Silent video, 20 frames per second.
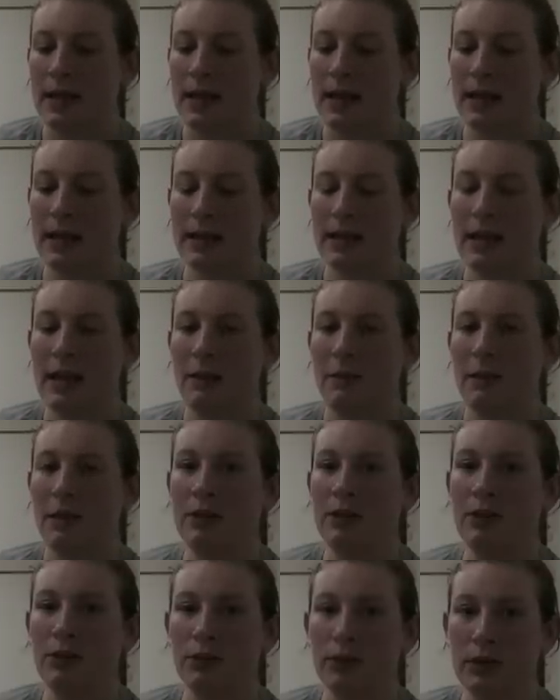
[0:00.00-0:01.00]
It came in
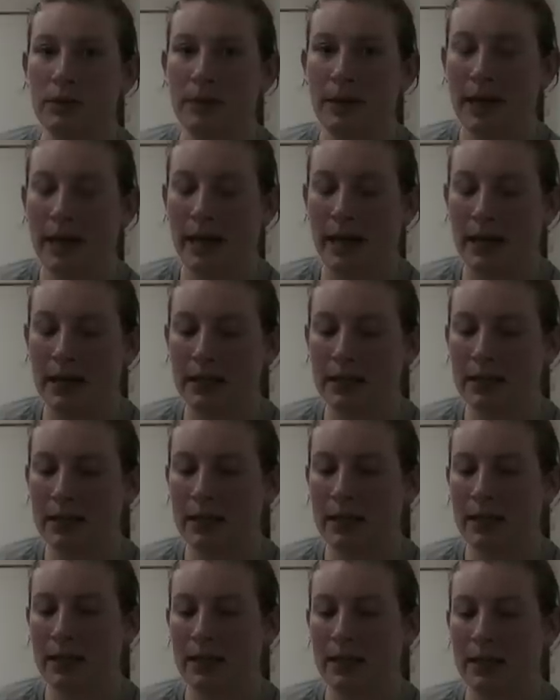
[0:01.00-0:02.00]
a 3-pack,
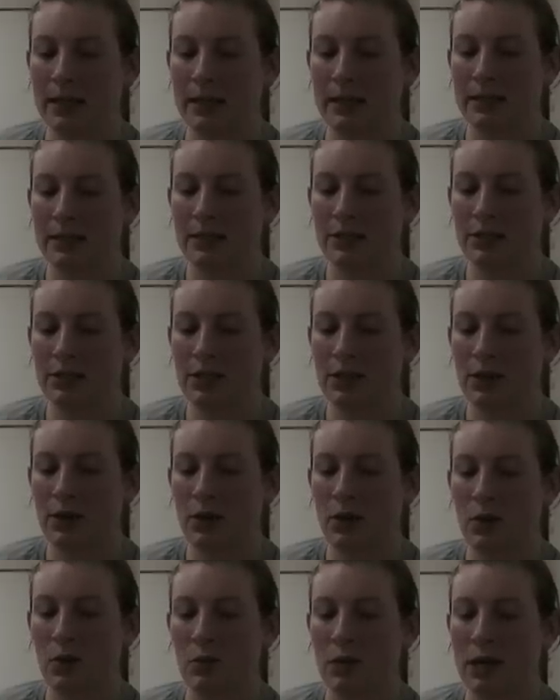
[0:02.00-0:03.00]
and
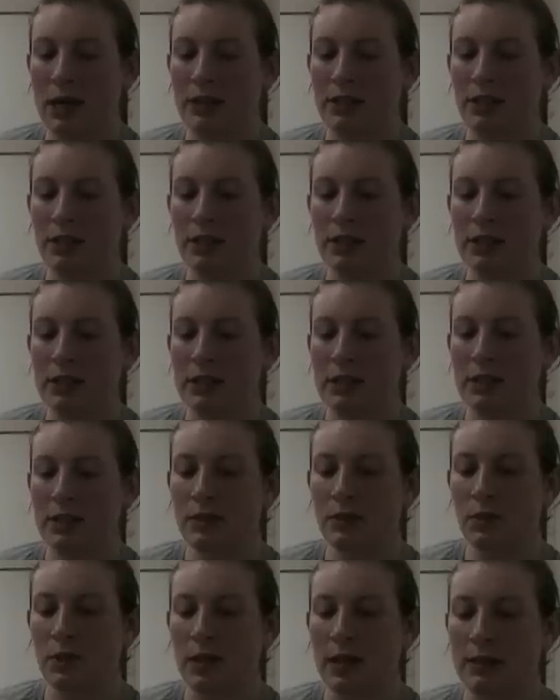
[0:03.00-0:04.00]
so when I took
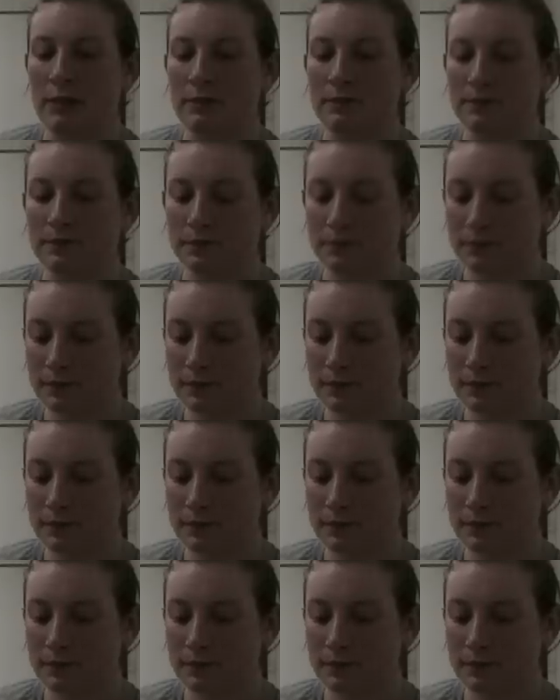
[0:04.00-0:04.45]
this one,